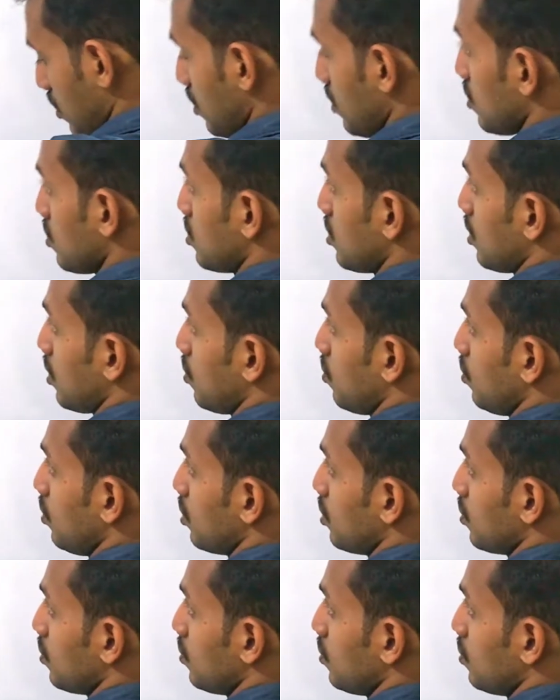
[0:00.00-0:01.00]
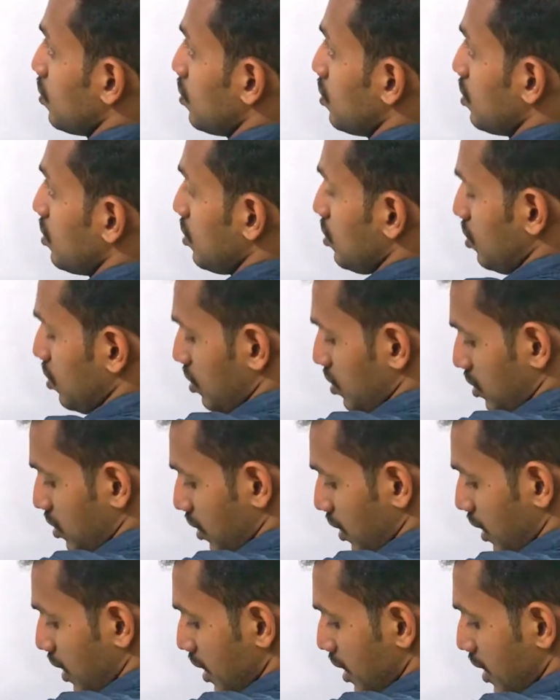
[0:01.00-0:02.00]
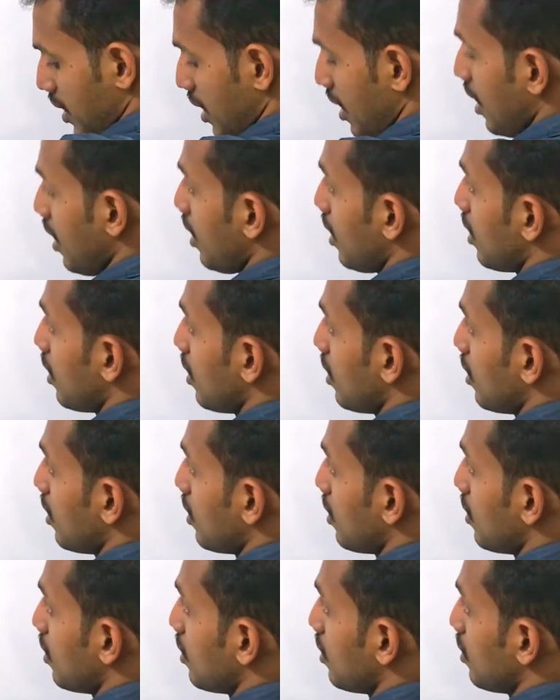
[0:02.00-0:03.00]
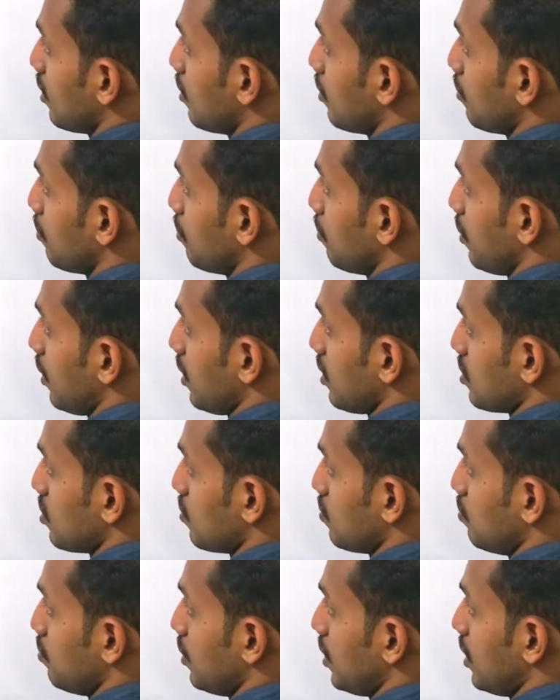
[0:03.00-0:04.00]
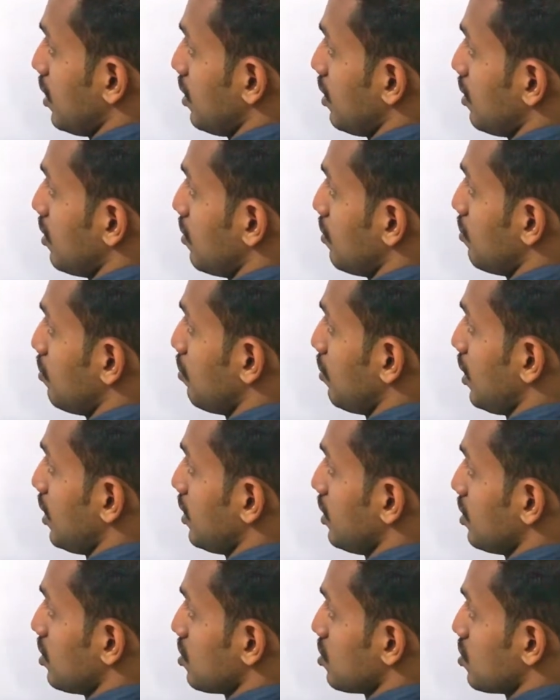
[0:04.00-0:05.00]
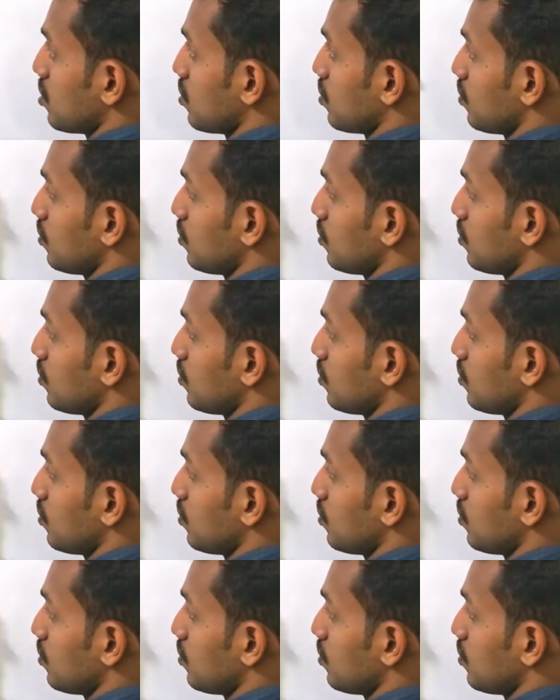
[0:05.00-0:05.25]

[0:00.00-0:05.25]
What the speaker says: is equal to 3a plus b minus